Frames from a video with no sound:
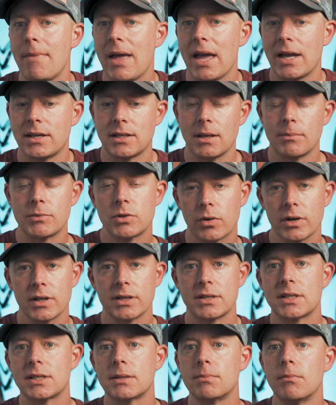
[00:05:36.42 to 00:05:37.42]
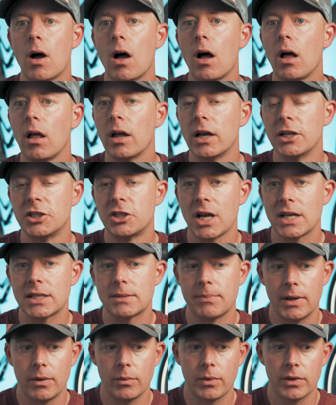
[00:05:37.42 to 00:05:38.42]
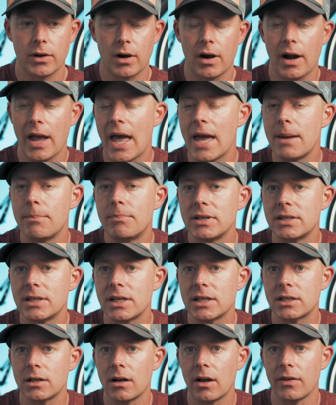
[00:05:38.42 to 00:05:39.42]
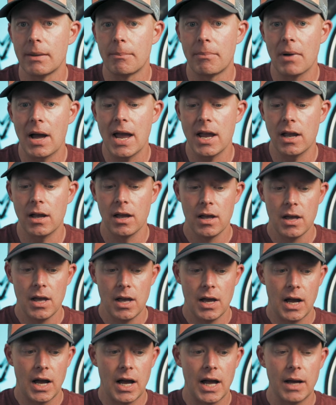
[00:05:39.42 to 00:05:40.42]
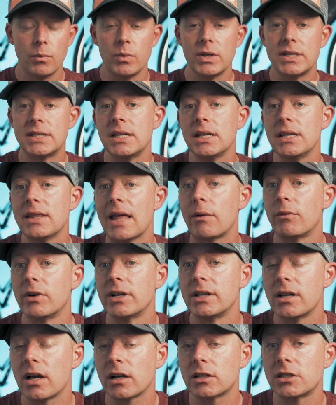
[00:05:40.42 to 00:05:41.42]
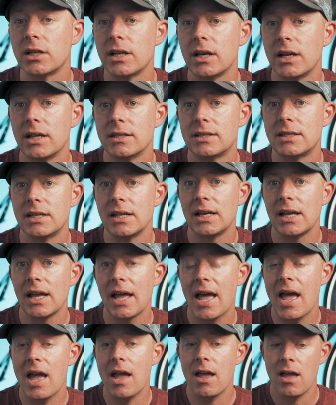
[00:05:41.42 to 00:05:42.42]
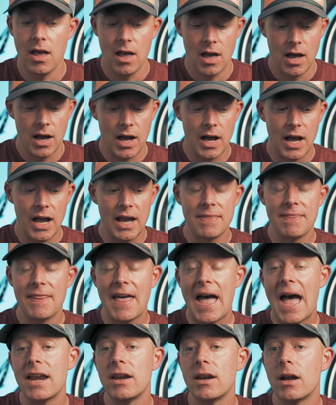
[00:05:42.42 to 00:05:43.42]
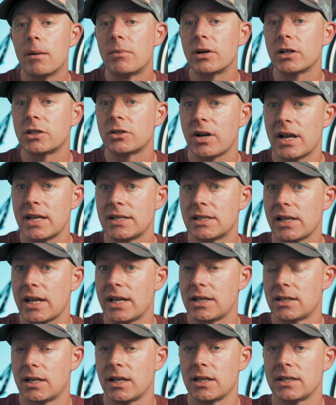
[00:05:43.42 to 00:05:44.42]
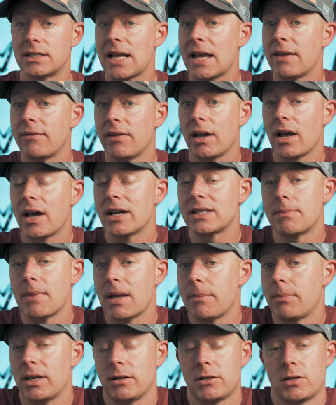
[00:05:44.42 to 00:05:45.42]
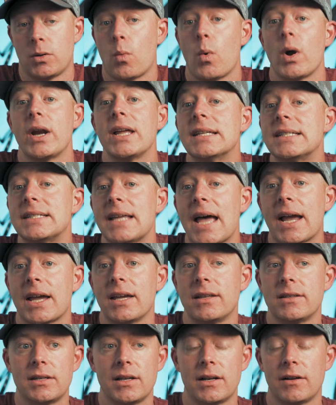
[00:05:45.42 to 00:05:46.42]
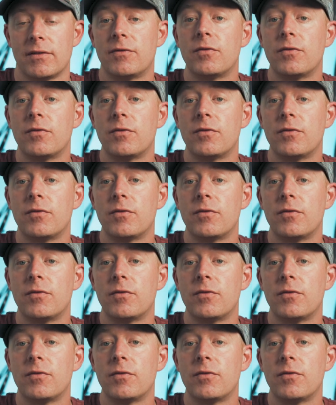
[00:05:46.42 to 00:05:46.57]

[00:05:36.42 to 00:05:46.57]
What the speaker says: make some sort of small adjustment with our head position on the bike, and we see that reduction in CDA, and that number translates to saving us maybe 20 seconds in a